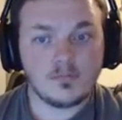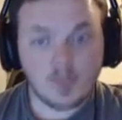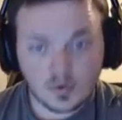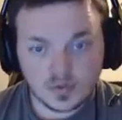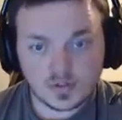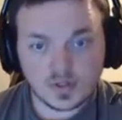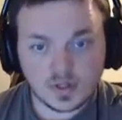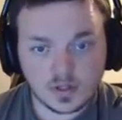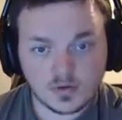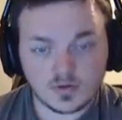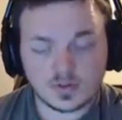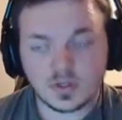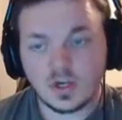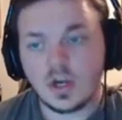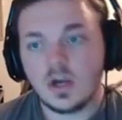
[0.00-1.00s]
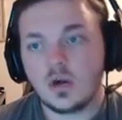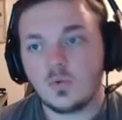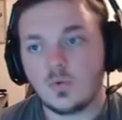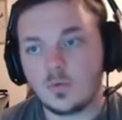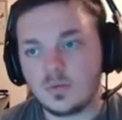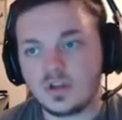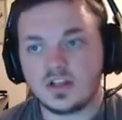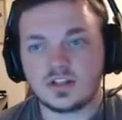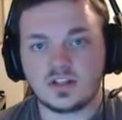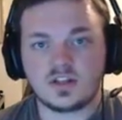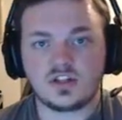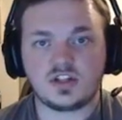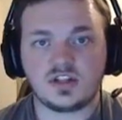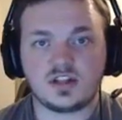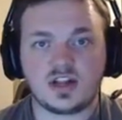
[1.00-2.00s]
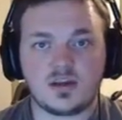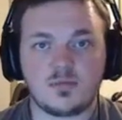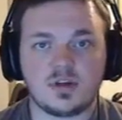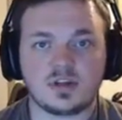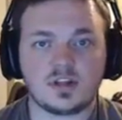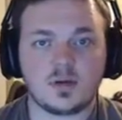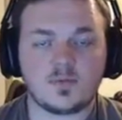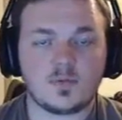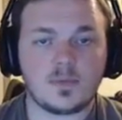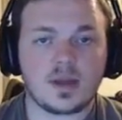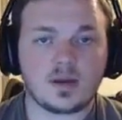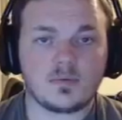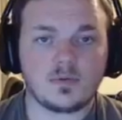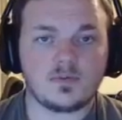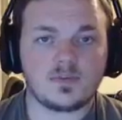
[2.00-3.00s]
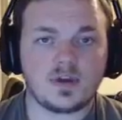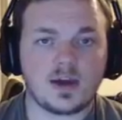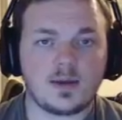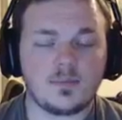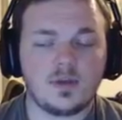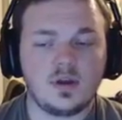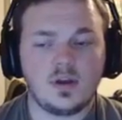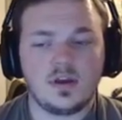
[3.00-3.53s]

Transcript: Most of those were because of the shit that I picked up from that rooftop.